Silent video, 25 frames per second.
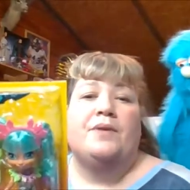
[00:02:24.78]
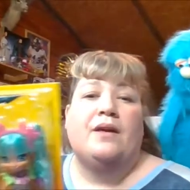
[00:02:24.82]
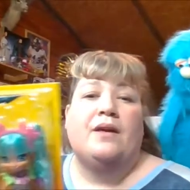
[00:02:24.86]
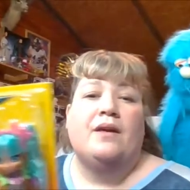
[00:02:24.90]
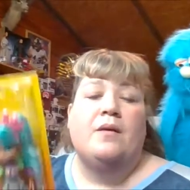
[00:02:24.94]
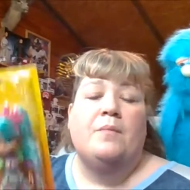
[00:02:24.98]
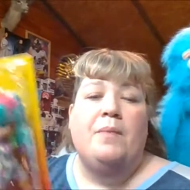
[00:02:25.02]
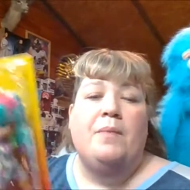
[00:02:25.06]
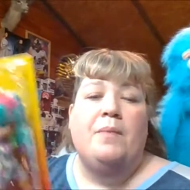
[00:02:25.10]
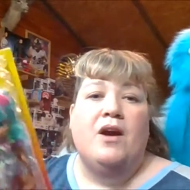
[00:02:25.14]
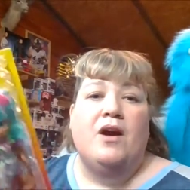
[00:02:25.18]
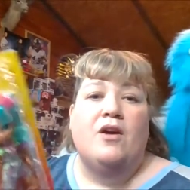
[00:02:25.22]

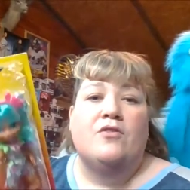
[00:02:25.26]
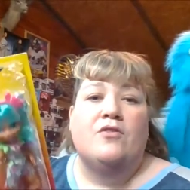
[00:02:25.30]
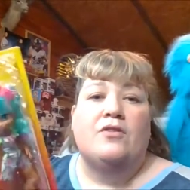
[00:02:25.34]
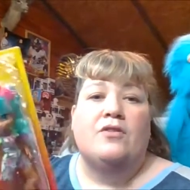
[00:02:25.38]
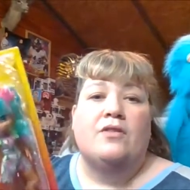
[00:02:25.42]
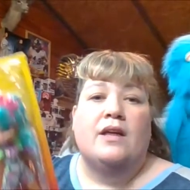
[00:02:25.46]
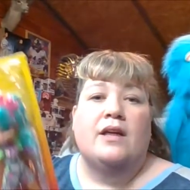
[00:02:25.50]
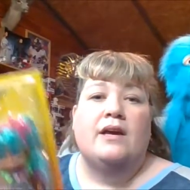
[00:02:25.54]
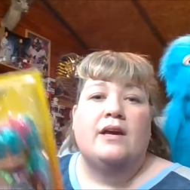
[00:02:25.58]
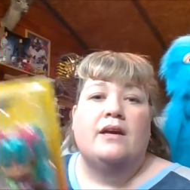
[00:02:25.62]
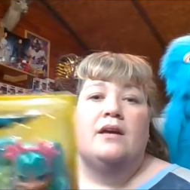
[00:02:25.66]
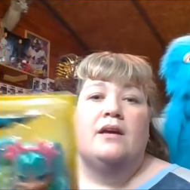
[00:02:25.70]
compared to
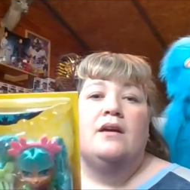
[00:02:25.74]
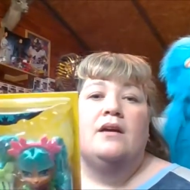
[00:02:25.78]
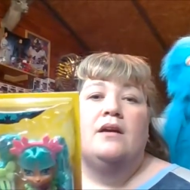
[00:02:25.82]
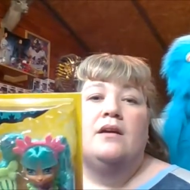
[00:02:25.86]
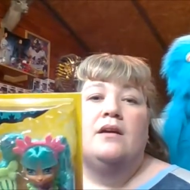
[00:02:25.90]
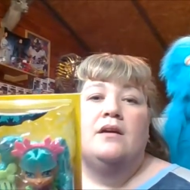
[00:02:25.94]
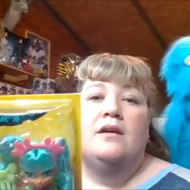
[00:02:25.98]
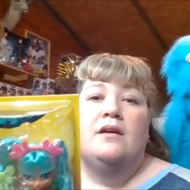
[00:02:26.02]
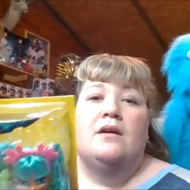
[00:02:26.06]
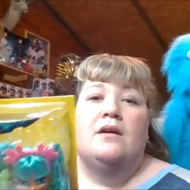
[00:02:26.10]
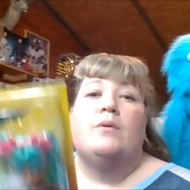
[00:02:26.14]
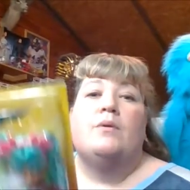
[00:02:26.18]
like
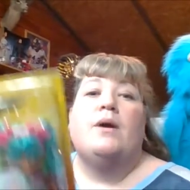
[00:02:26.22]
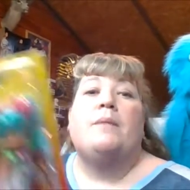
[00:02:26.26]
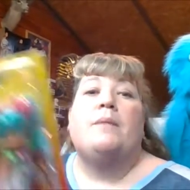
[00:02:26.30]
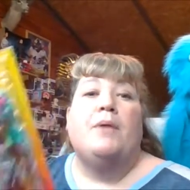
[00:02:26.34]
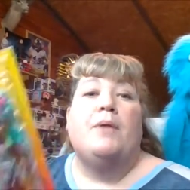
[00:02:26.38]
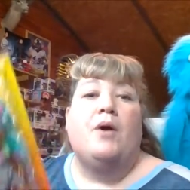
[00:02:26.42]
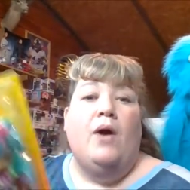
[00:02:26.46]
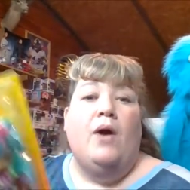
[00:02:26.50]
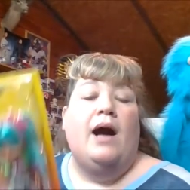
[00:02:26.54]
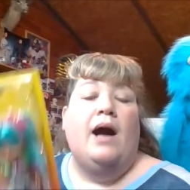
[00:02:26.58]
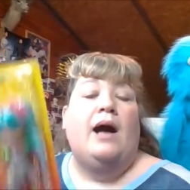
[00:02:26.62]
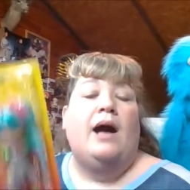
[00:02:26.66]

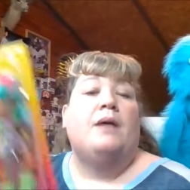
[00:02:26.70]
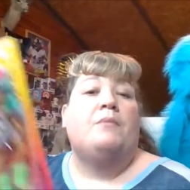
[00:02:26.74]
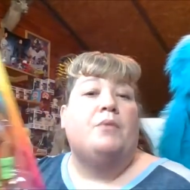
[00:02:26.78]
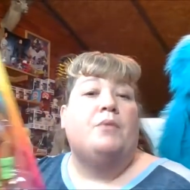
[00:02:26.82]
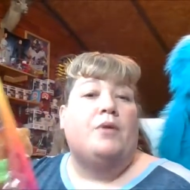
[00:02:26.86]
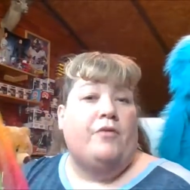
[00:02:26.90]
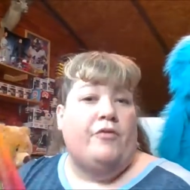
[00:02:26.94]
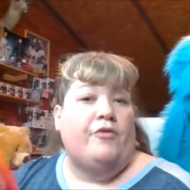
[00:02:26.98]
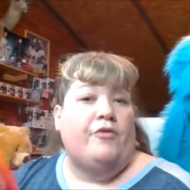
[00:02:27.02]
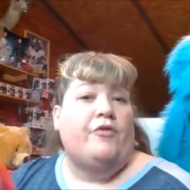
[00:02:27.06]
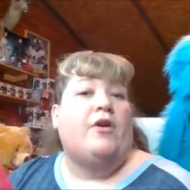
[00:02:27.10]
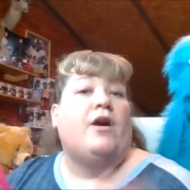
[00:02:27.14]
Rainbow High,
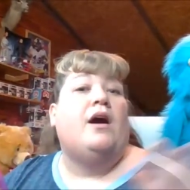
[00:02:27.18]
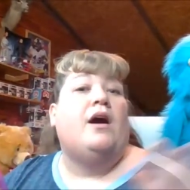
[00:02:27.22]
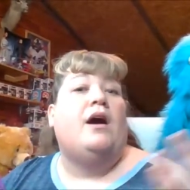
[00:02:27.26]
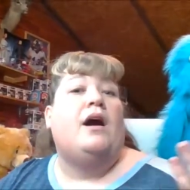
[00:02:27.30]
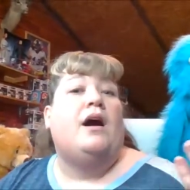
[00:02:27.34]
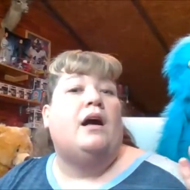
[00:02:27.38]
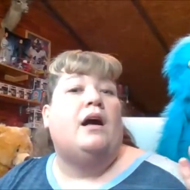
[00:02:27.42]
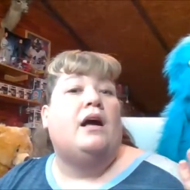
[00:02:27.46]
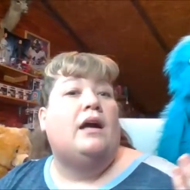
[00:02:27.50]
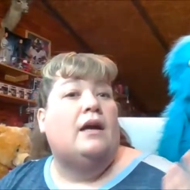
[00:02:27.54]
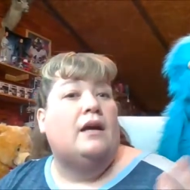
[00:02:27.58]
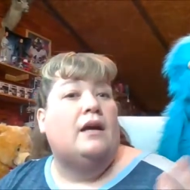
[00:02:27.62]
Monster
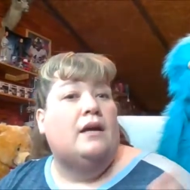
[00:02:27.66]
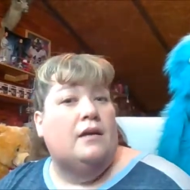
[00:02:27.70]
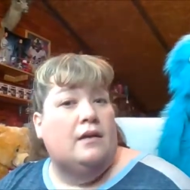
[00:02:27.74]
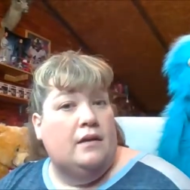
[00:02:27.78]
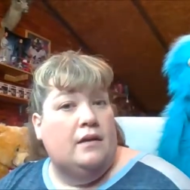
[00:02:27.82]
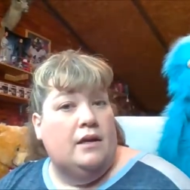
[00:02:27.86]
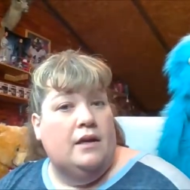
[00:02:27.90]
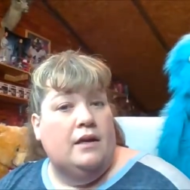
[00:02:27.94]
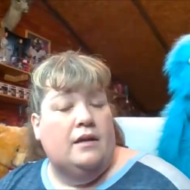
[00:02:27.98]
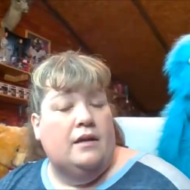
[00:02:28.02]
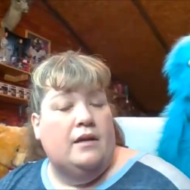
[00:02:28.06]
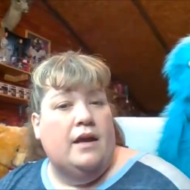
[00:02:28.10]
High,
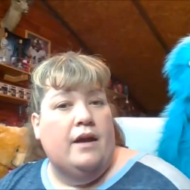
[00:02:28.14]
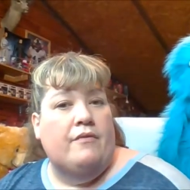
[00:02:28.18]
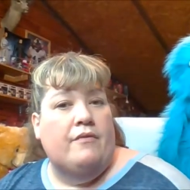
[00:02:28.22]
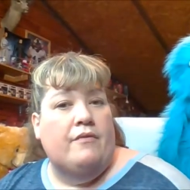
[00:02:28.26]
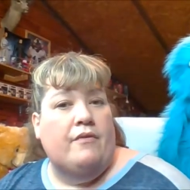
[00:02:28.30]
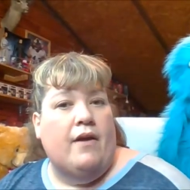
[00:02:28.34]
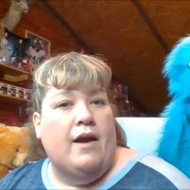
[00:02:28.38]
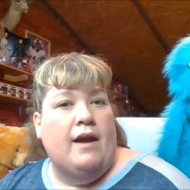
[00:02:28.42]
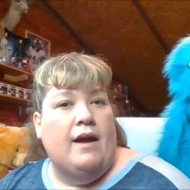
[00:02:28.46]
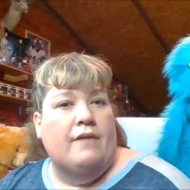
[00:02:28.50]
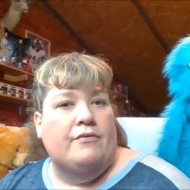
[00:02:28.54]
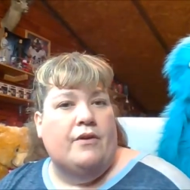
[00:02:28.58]
and
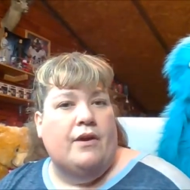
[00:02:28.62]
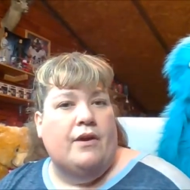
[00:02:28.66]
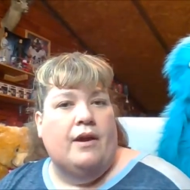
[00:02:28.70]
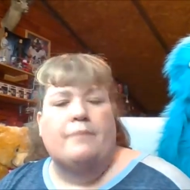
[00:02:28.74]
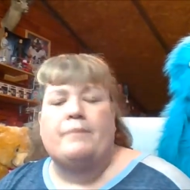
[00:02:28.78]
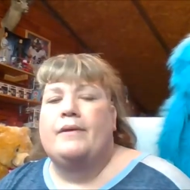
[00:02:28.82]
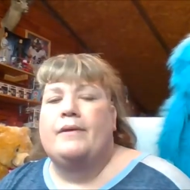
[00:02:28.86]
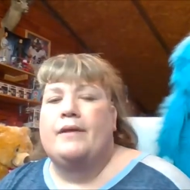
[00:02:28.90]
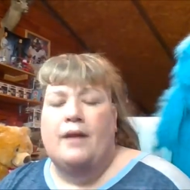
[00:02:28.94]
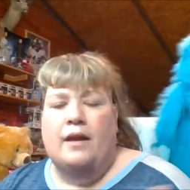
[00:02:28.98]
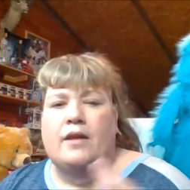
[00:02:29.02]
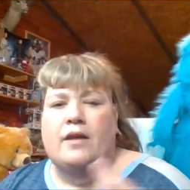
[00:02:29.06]
Ever After. I'm,
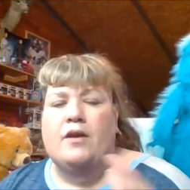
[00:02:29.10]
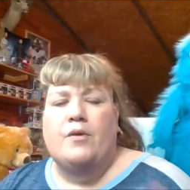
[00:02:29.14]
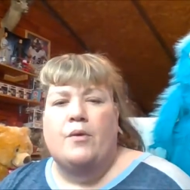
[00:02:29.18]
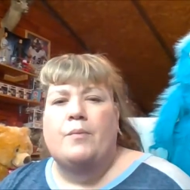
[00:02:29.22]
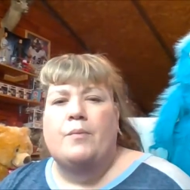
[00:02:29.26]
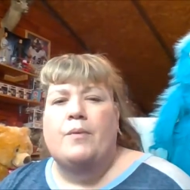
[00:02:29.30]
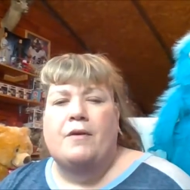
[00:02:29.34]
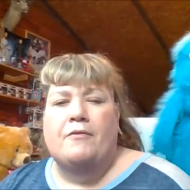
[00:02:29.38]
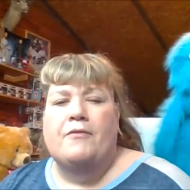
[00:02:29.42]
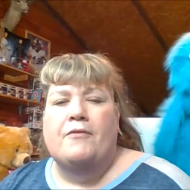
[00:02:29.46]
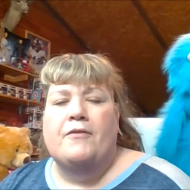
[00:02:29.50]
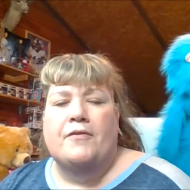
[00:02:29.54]
I know I'm
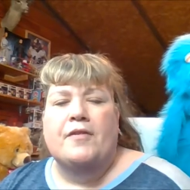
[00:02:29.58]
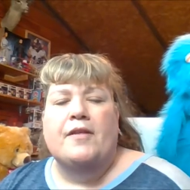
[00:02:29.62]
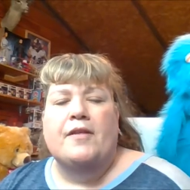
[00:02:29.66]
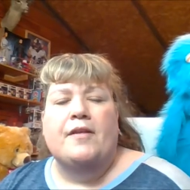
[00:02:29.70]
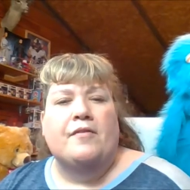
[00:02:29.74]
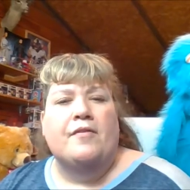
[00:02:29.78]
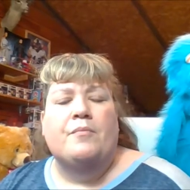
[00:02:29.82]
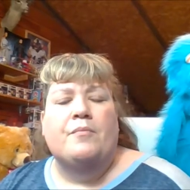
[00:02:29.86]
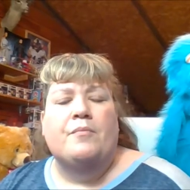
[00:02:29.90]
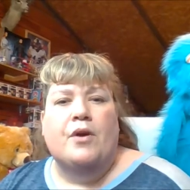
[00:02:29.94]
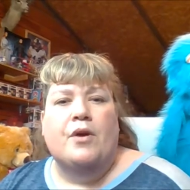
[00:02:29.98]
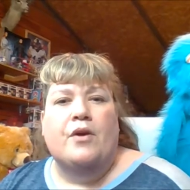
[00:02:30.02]

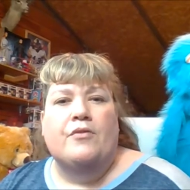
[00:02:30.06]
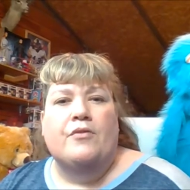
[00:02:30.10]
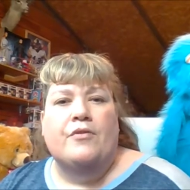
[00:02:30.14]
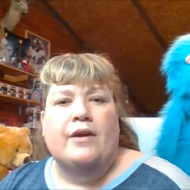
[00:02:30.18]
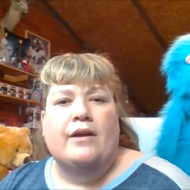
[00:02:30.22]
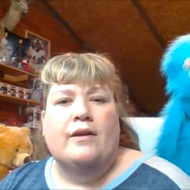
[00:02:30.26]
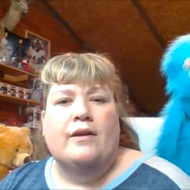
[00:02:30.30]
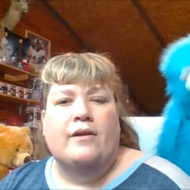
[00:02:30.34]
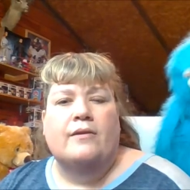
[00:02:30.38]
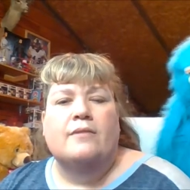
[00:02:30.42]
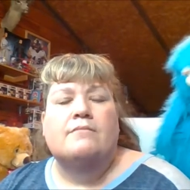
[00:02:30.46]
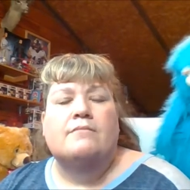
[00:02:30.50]
referencing some dolls
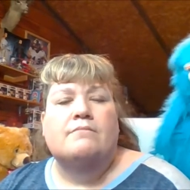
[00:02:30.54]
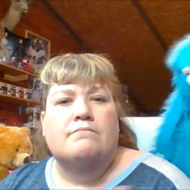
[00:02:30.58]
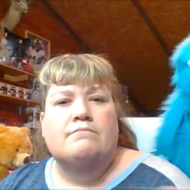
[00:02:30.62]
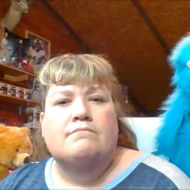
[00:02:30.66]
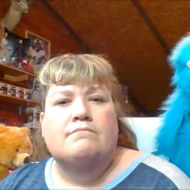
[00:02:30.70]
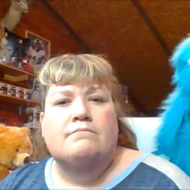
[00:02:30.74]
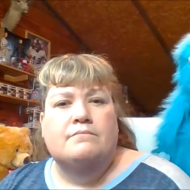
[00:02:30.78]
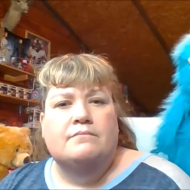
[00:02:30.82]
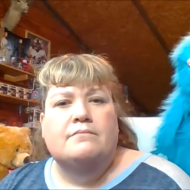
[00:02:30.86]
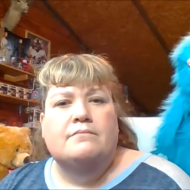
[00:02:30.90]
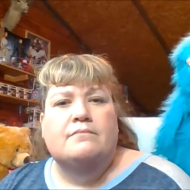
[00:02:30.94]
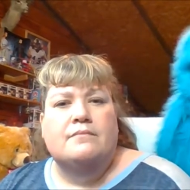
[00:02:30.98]
that are
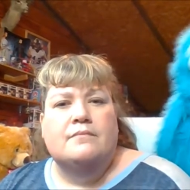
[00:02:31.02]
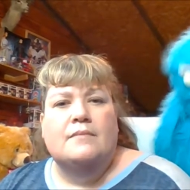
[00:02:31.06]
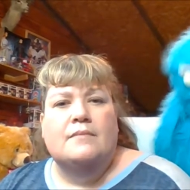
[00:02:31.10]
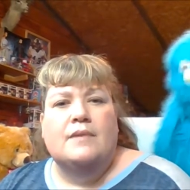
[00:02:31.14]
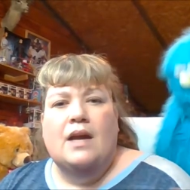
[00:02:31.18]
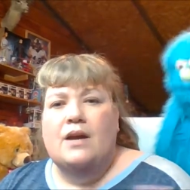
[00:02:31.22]
okay,